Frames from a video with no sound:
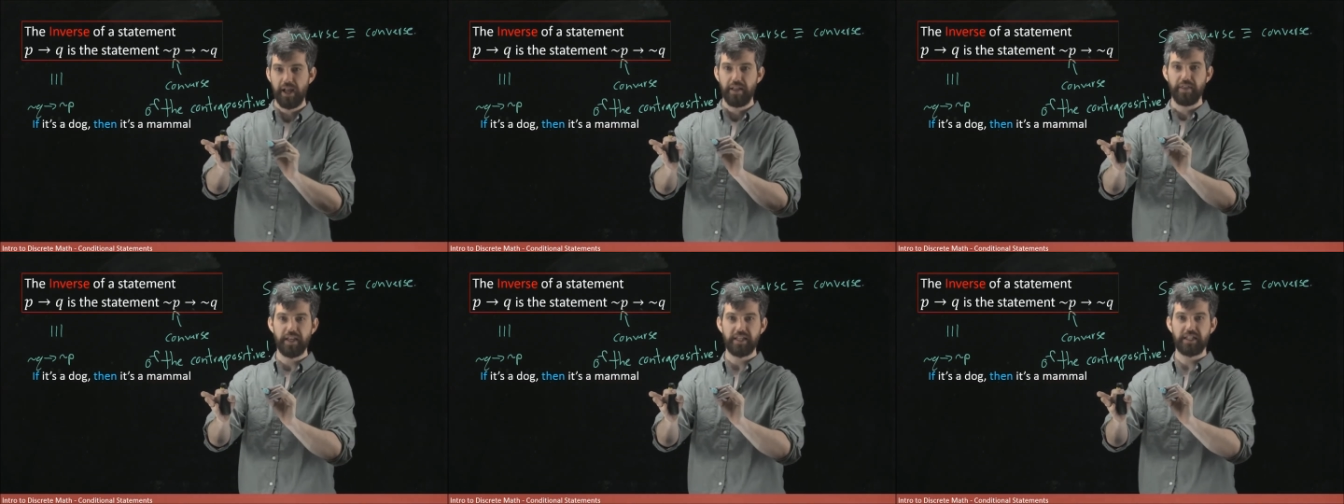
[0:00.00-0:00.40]

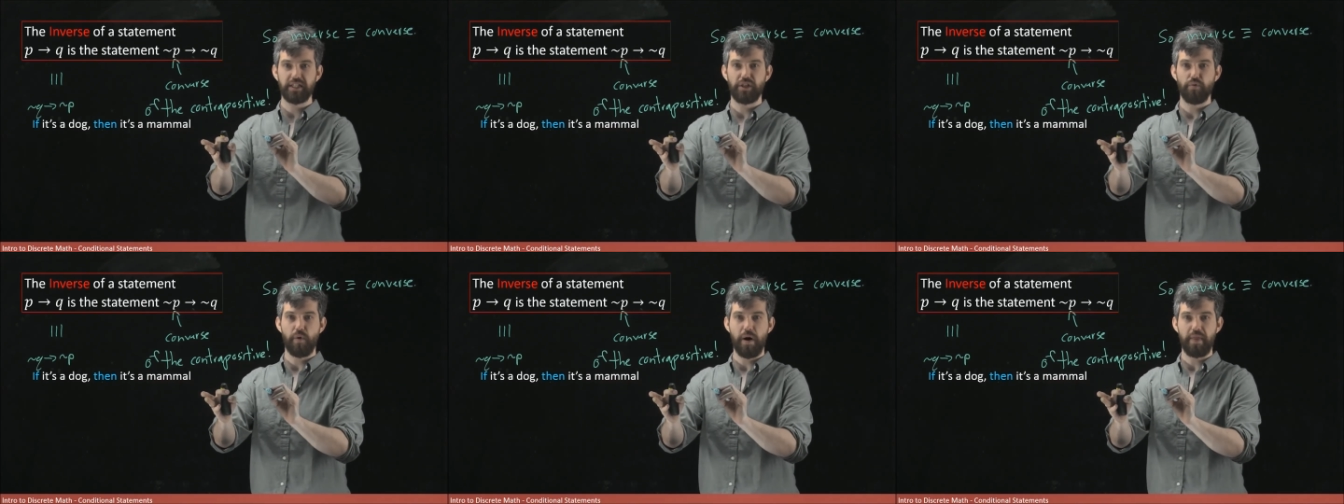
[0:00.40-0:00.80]
This is
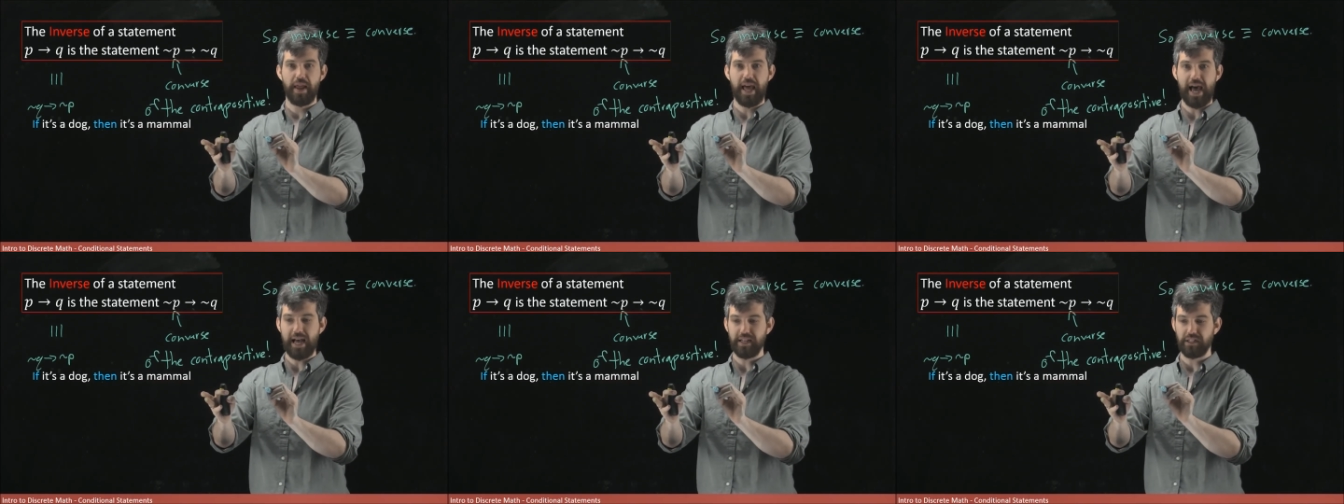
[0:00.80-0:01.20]
the one that
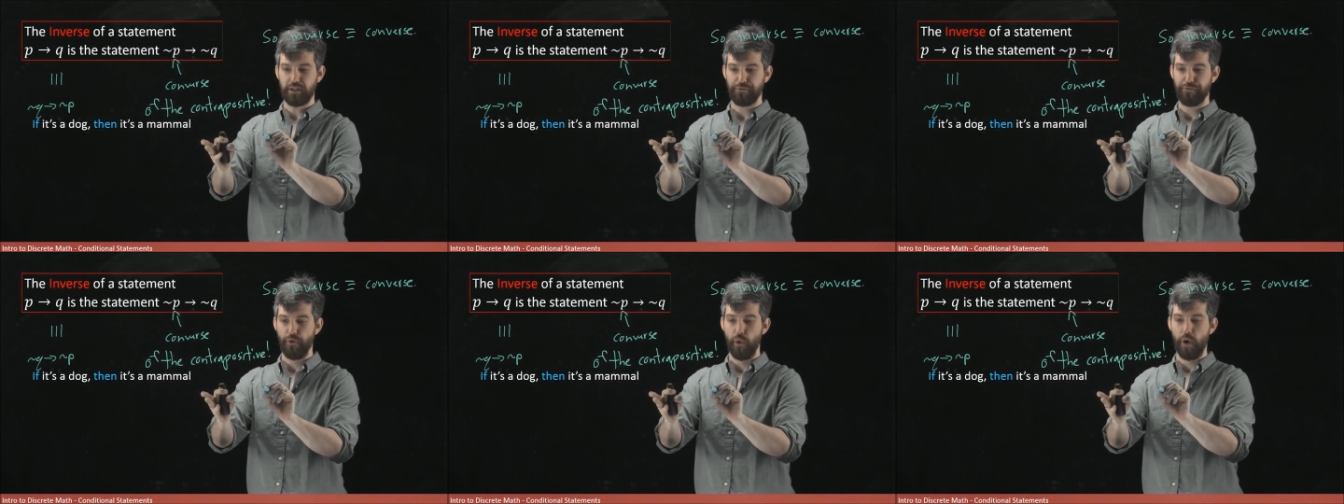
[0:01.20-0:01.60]
has the
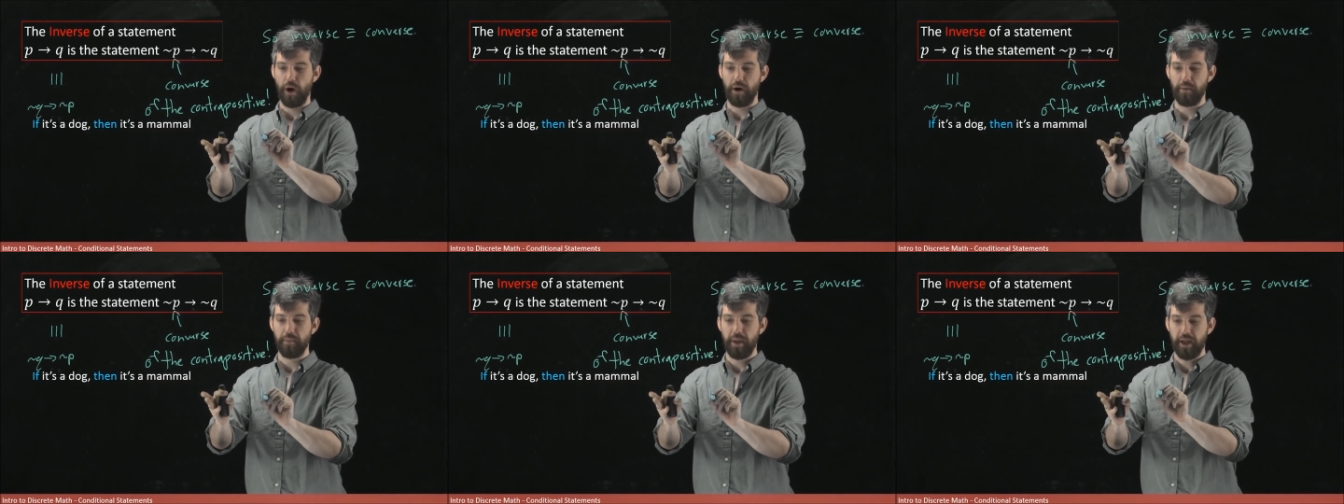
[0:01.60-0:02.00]

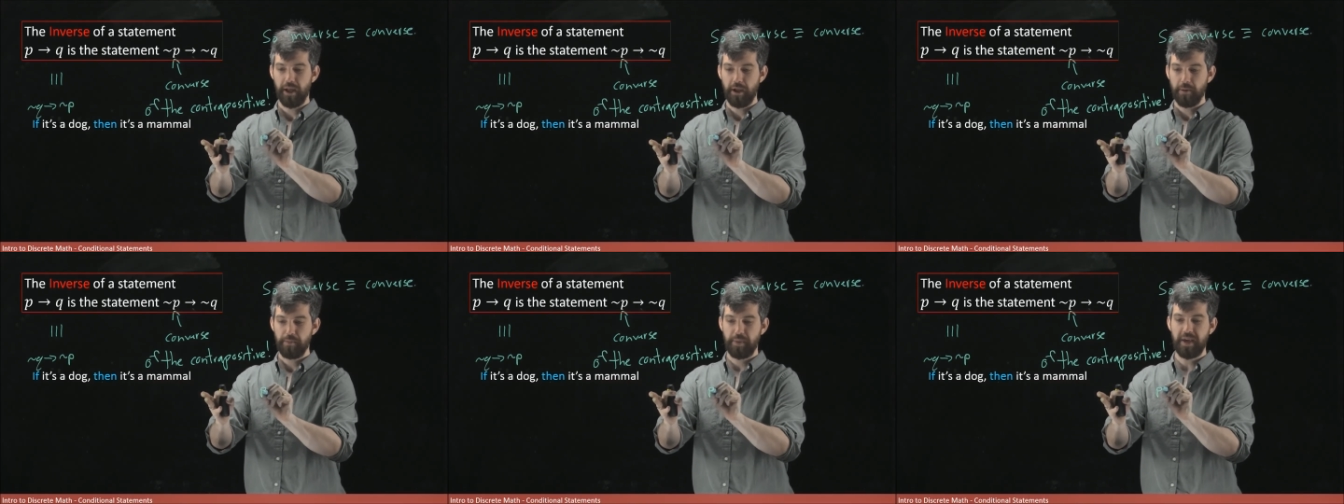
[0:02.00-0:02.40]
form
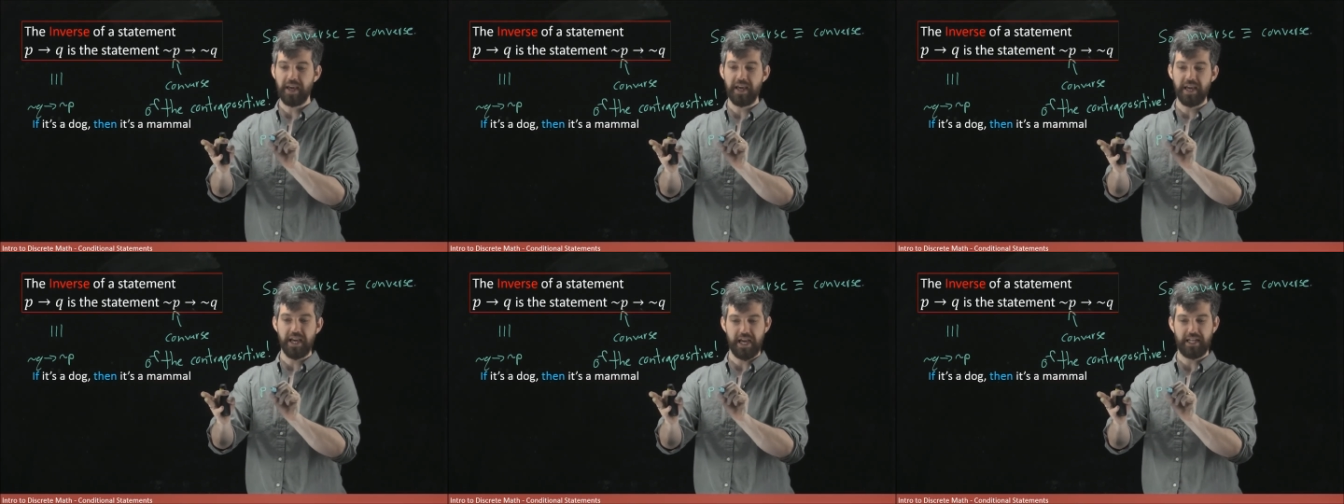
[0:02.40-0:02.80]

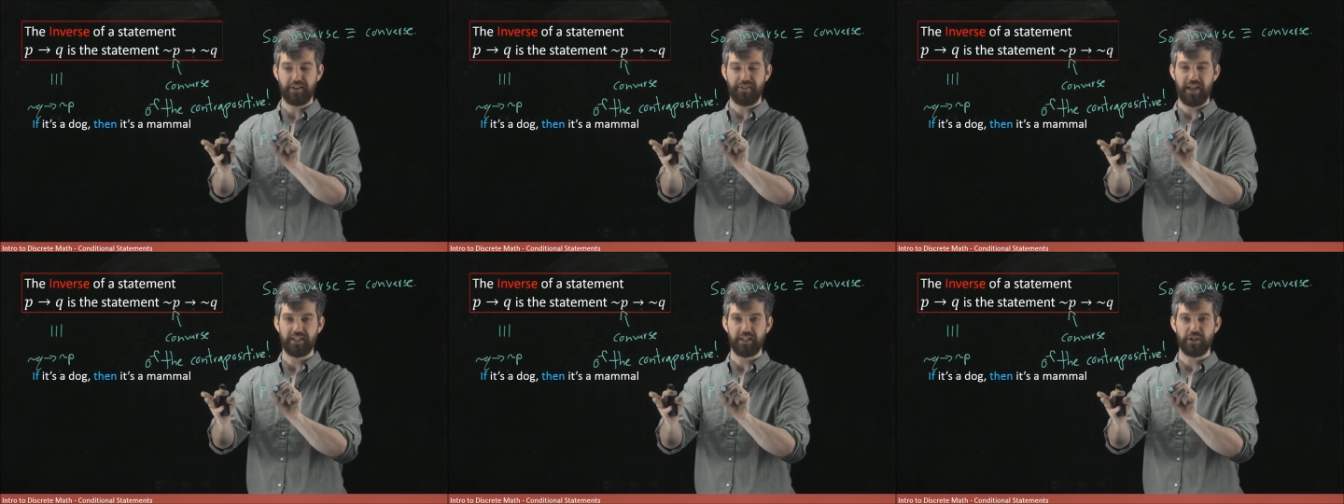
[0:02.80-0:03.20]
P,
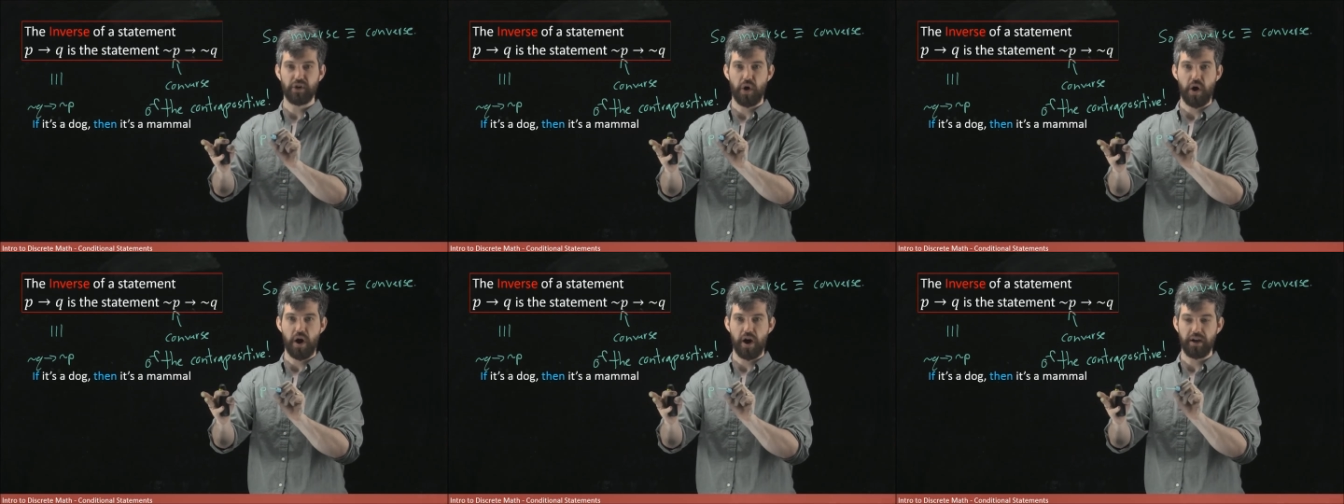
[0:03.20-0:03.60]
if it's a
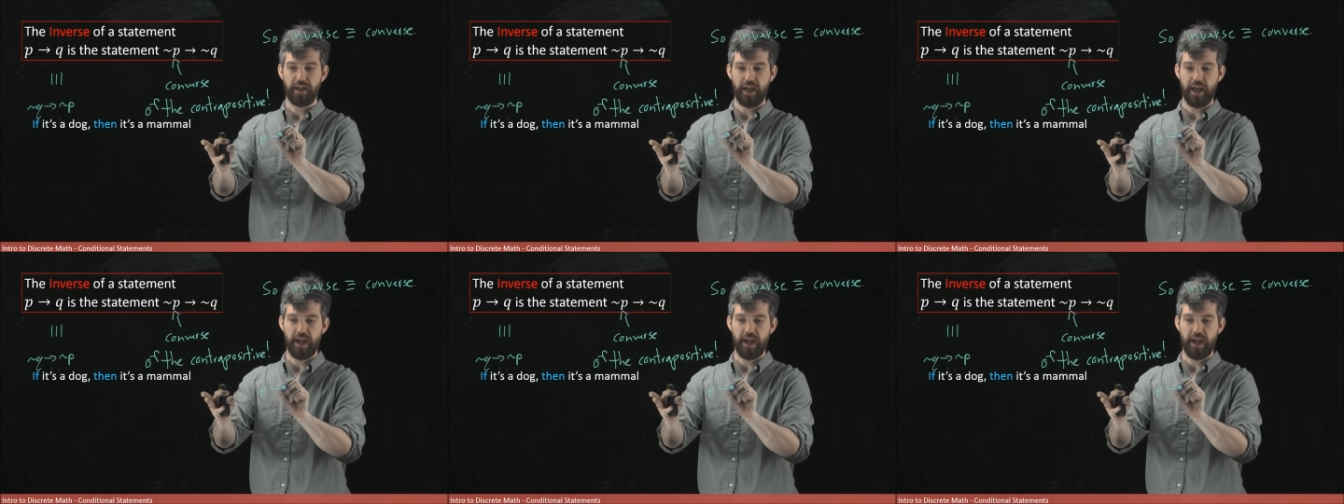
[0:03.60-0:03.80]
dog,